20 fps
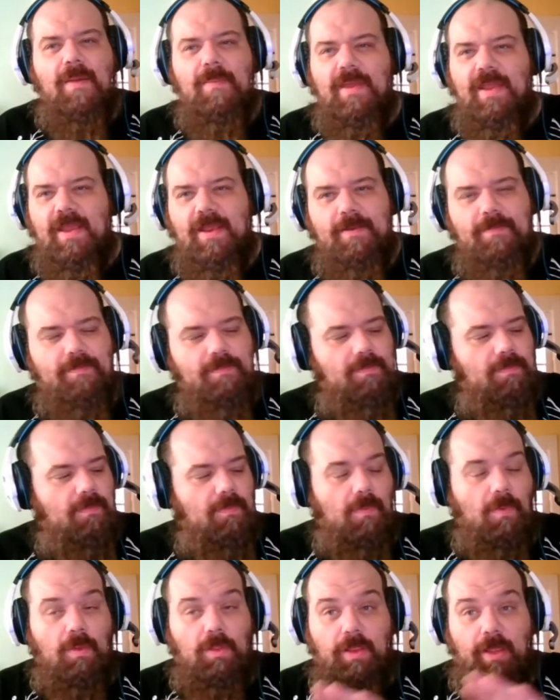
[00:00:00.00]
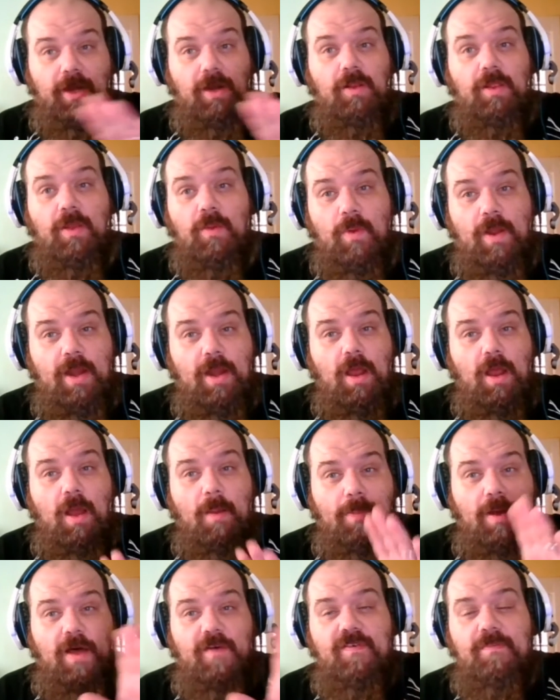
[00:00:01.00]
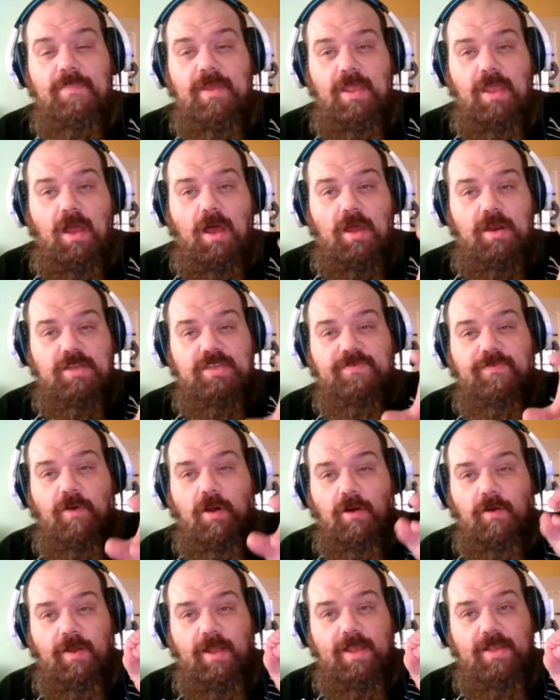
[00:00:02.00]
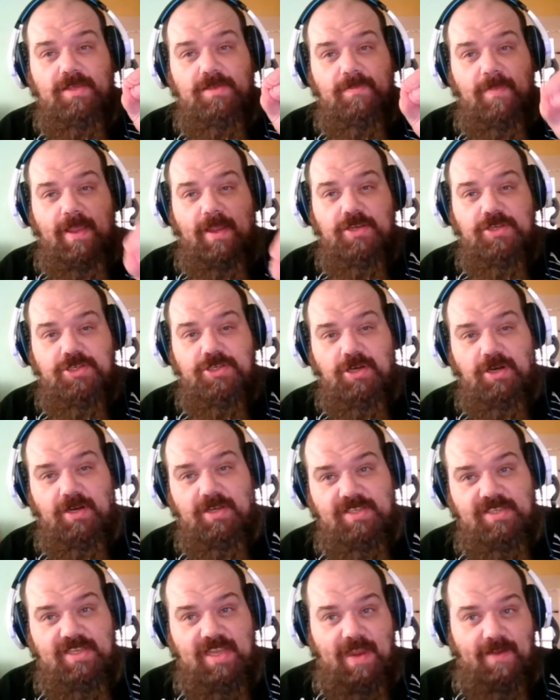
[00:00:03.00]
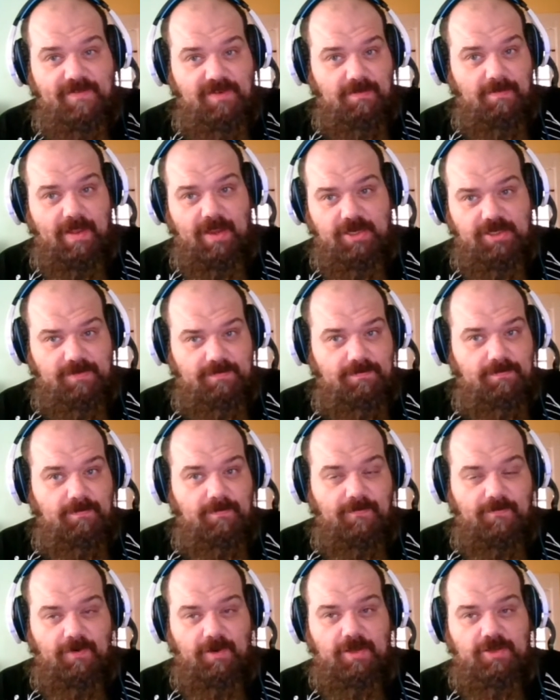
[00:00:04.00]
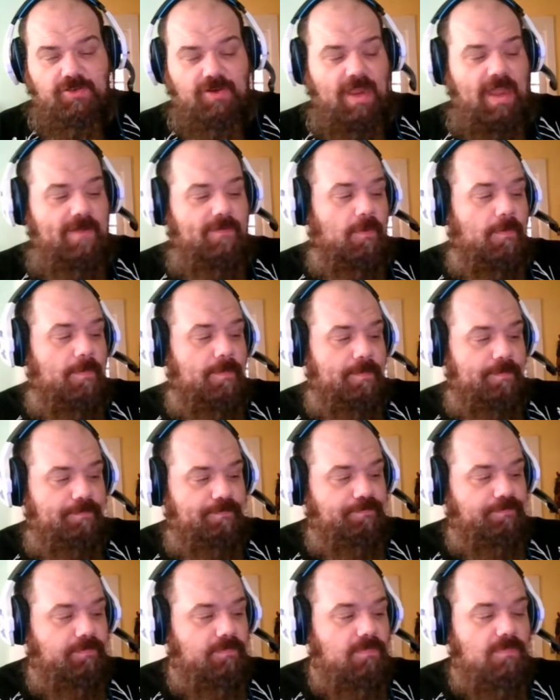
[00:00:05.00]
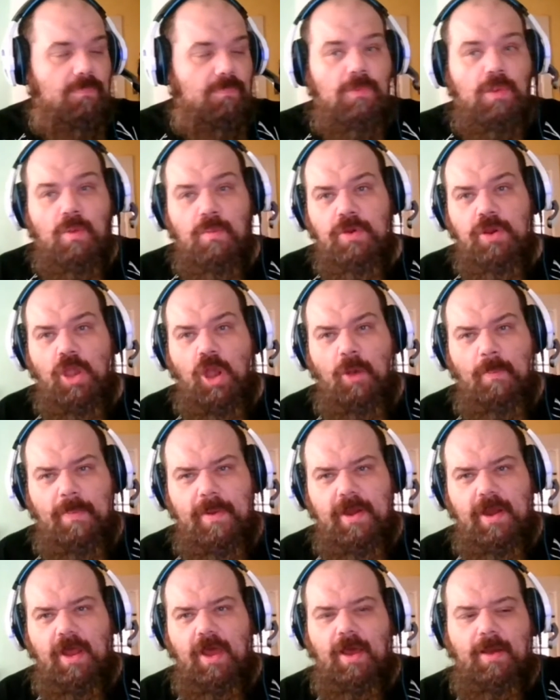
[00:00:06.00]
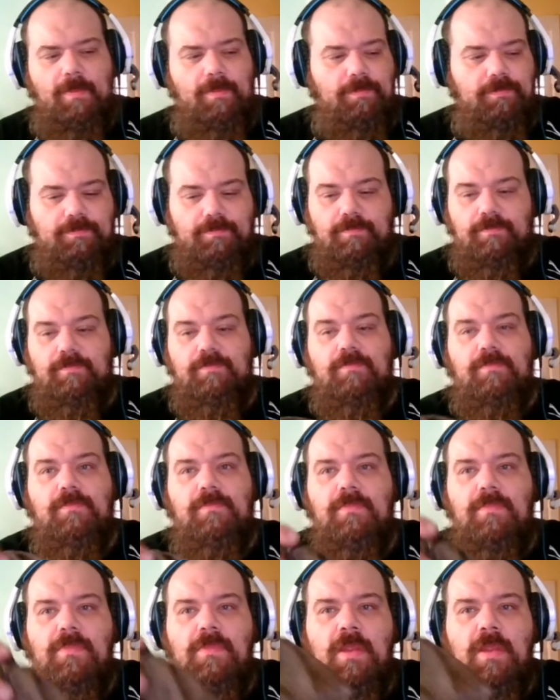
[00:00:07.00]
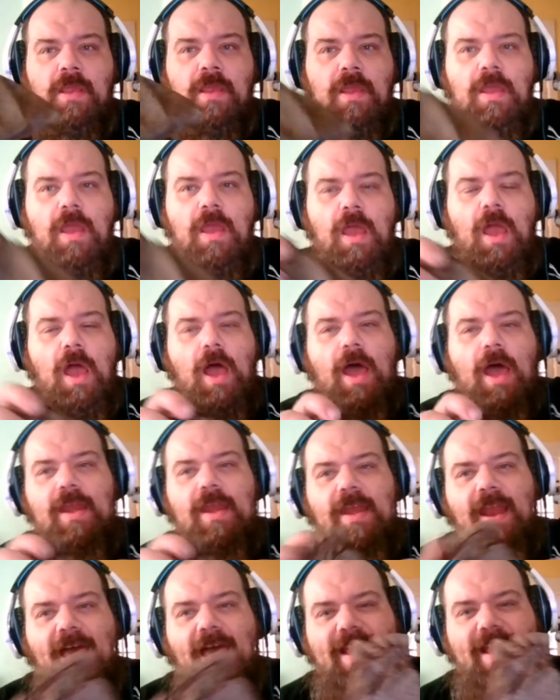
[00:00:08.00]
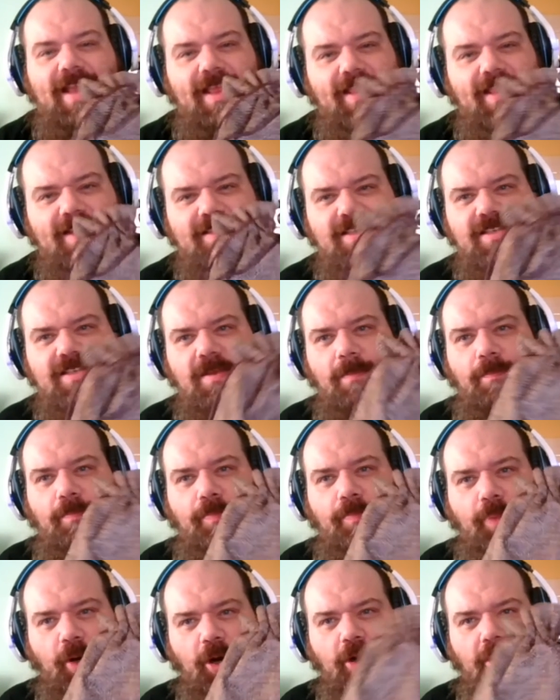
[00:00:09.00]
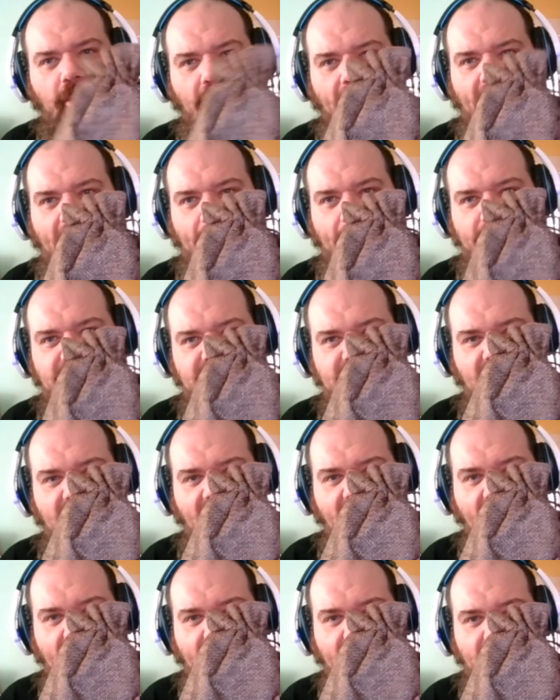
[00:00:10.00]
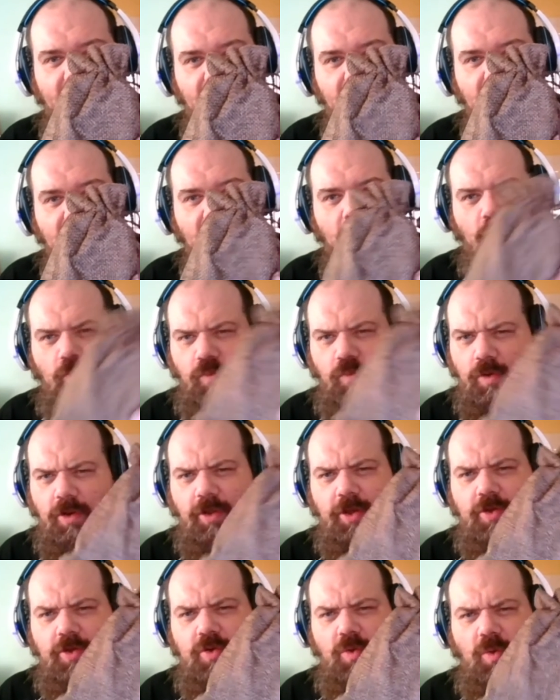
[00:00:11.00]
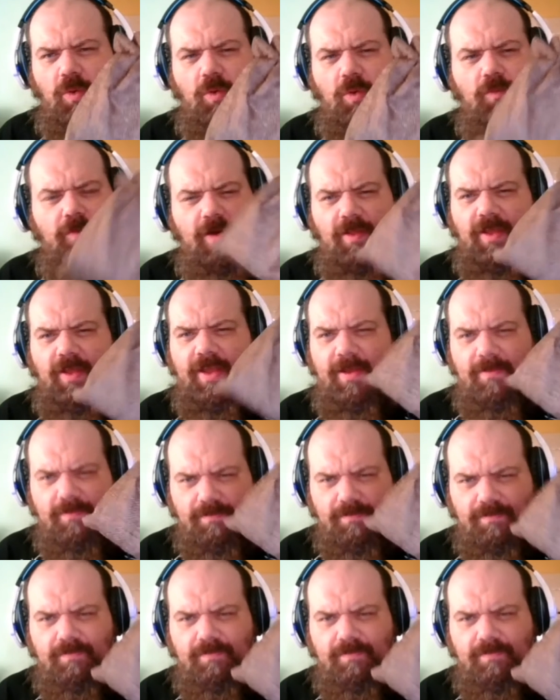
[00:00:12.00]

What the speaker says: mean, literally went above and beyond as far as making sure it's safe to make for the travel. When you open it up, this is a burlap sack. Really cool, really,